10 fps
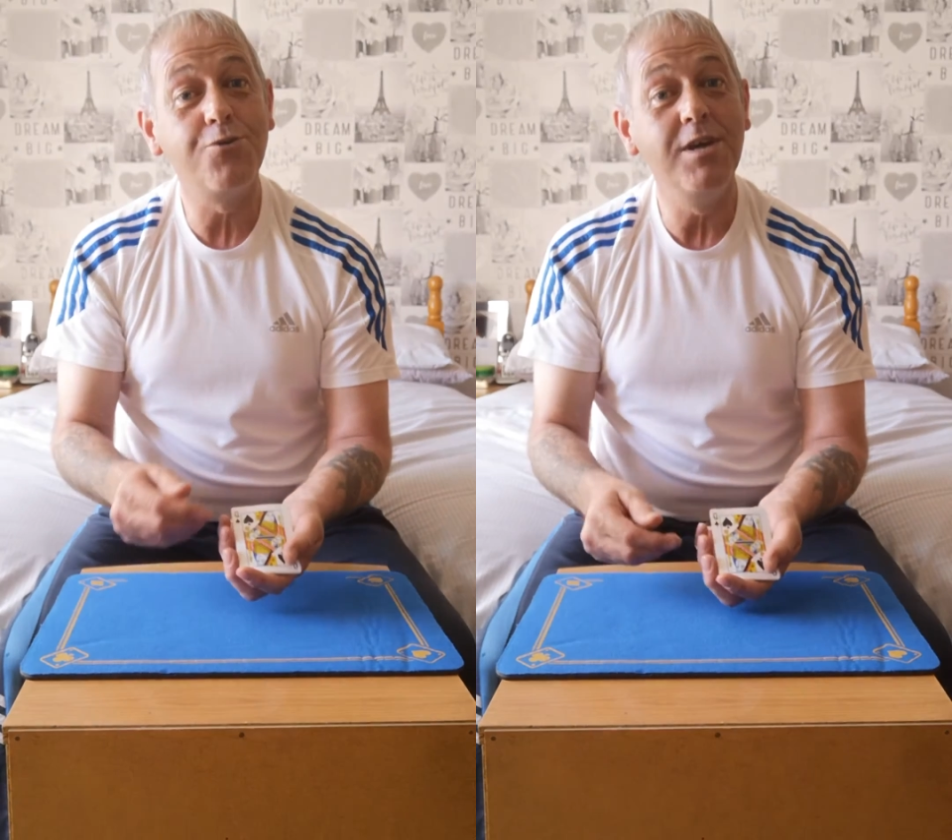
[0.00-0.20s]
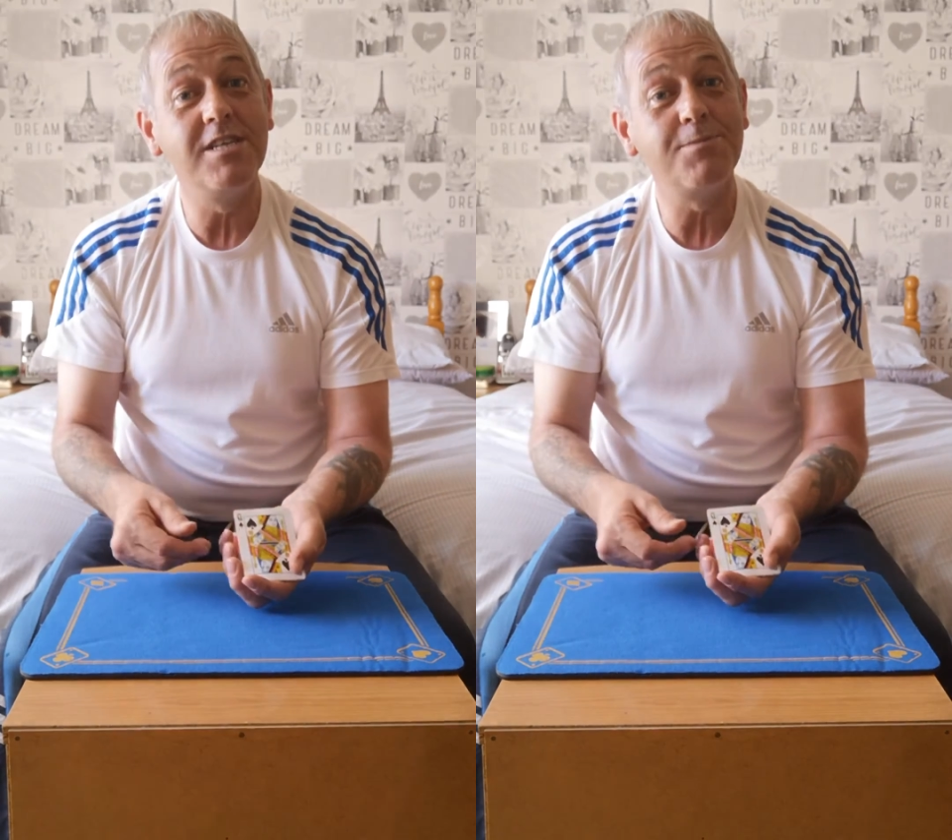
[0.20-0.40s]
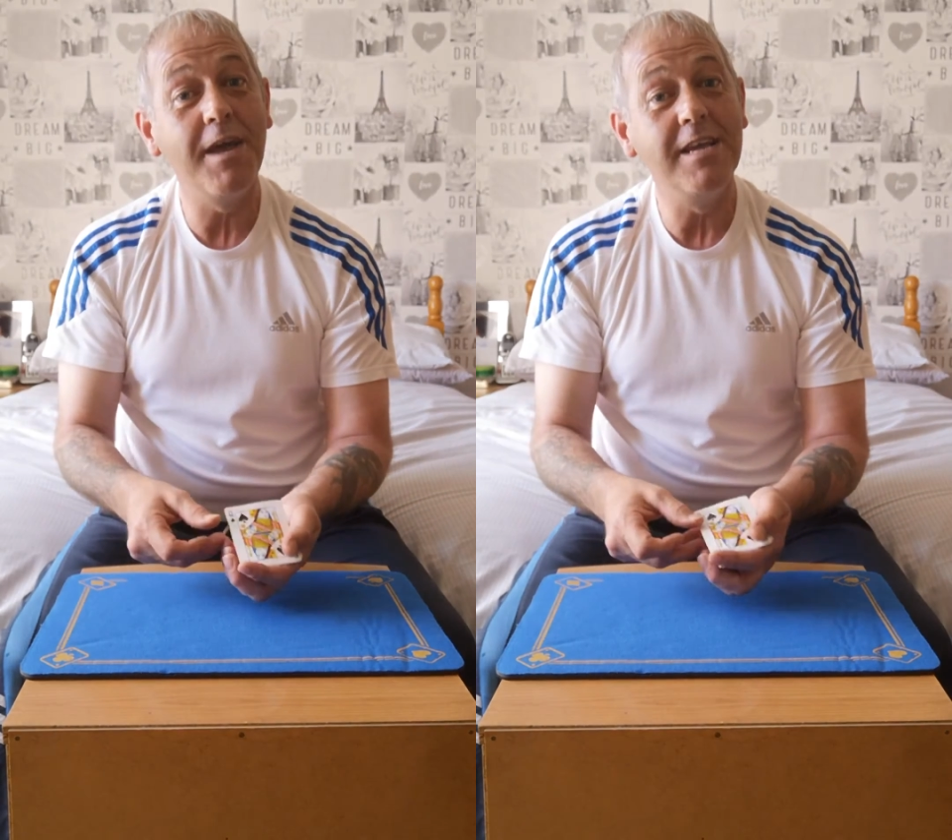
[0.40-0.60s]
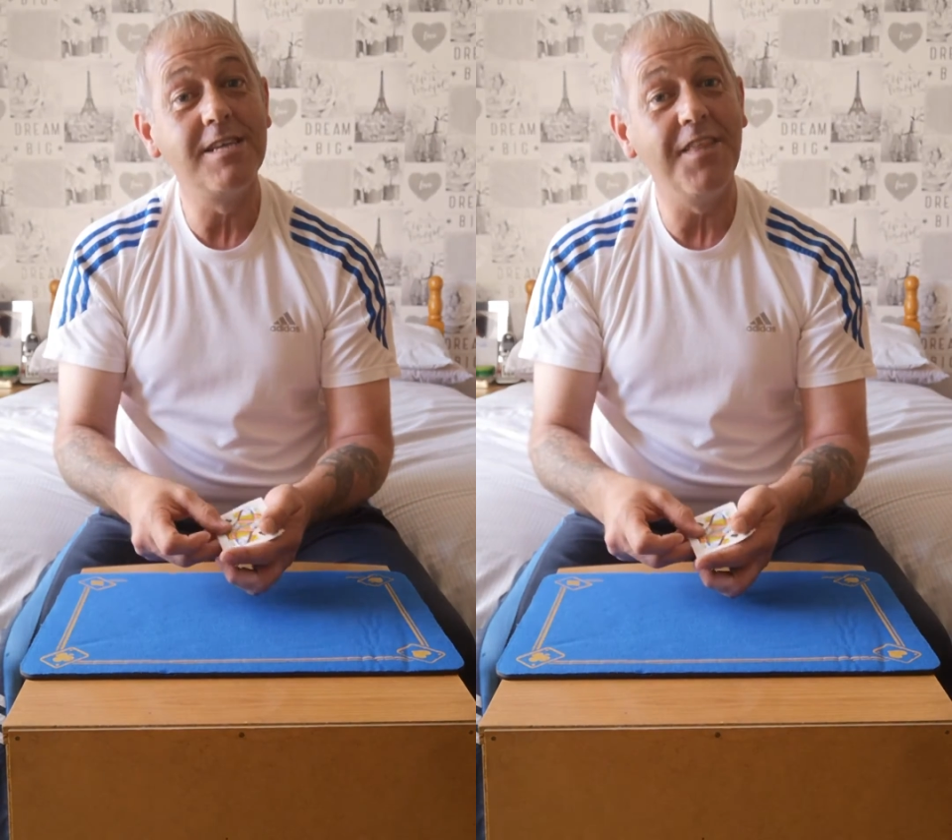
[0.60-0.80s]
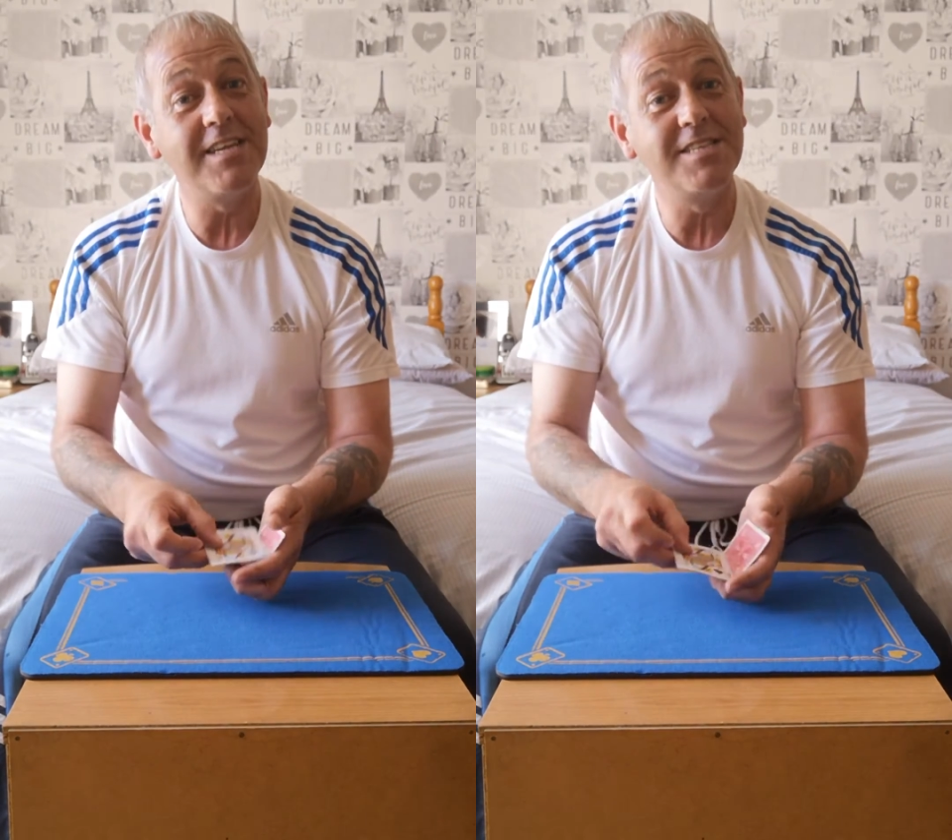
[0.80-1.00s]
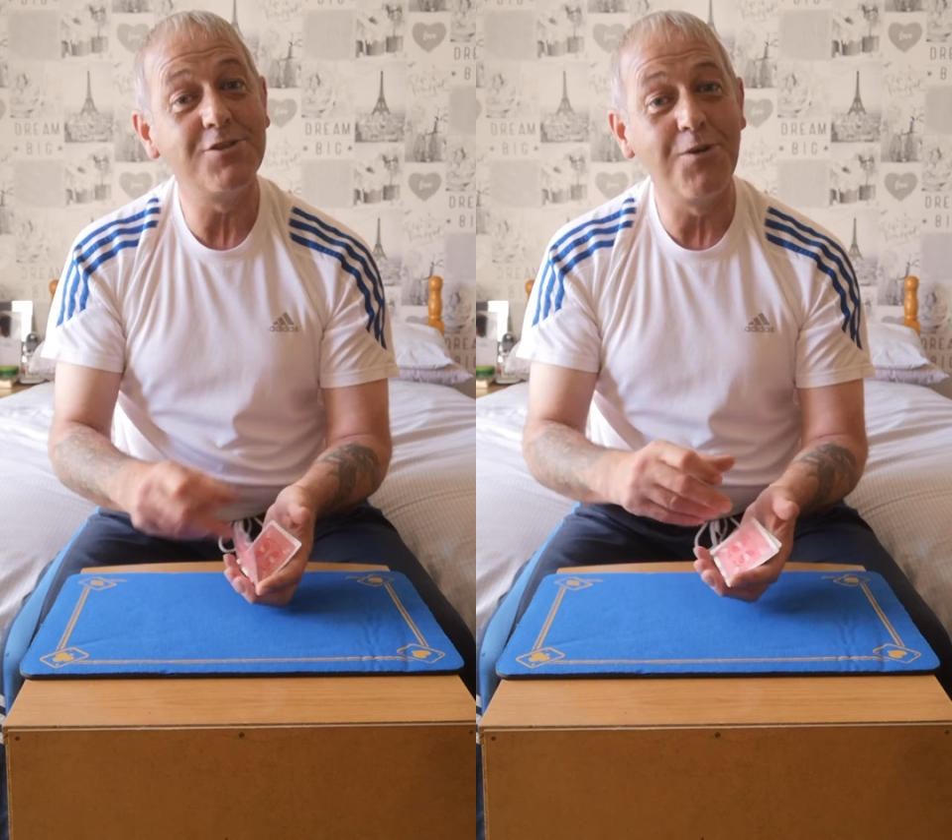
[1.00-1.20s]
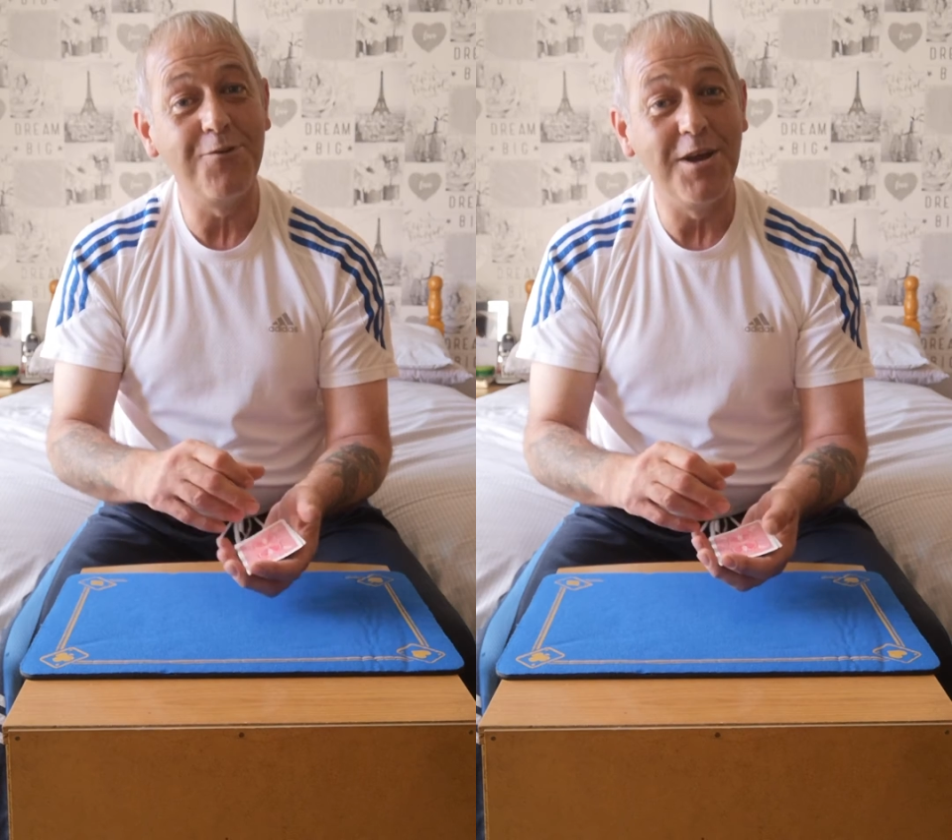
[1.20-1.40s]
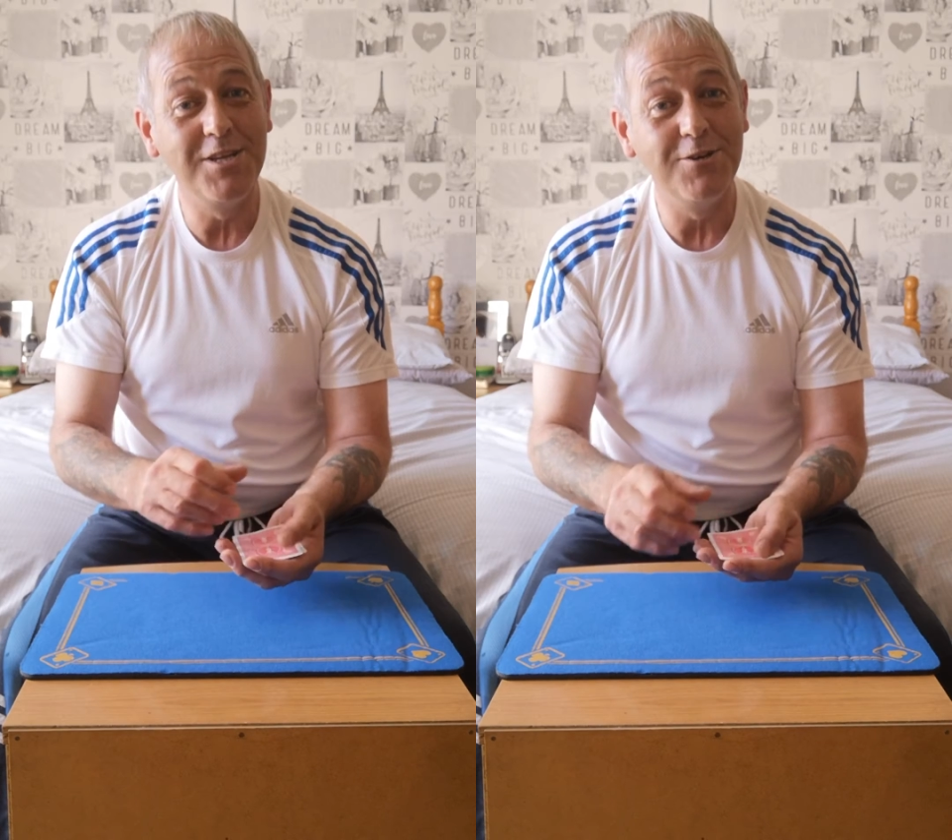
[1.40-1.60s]
Queen of Spades, and that's this one
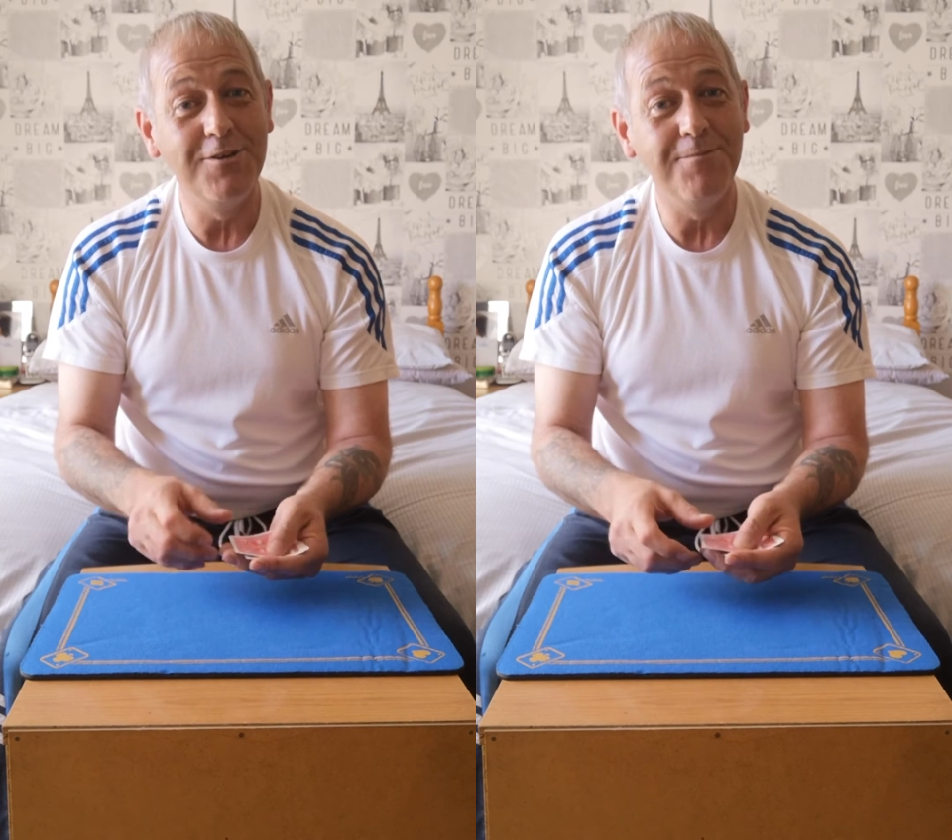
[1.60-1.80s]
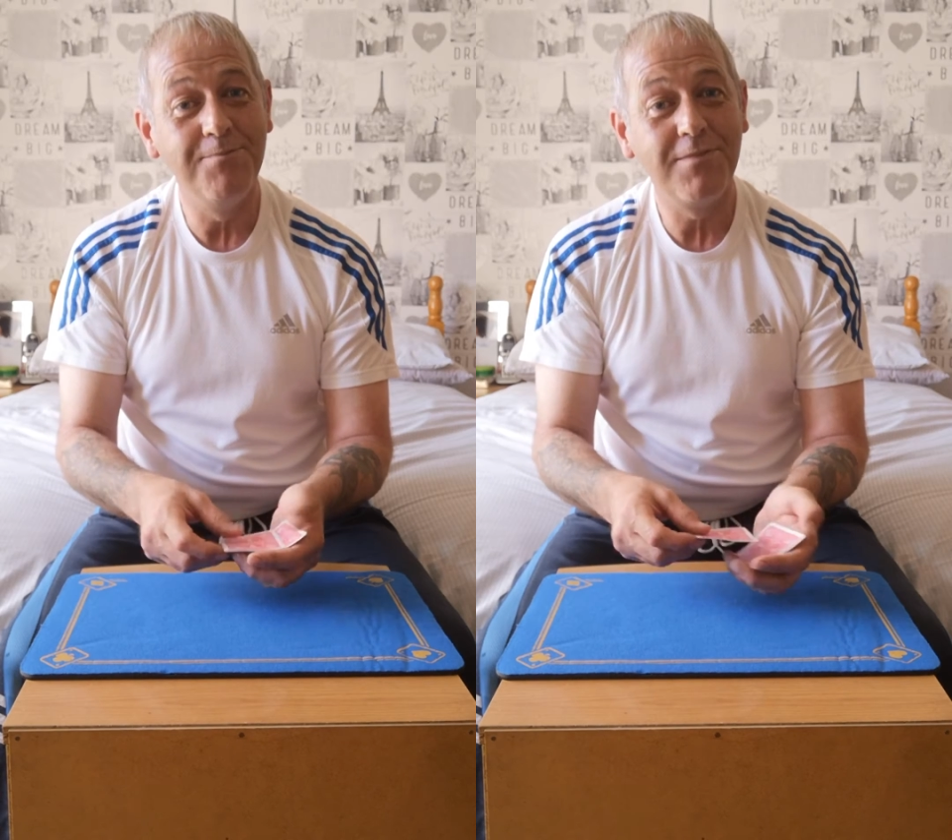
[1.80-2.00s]
right here.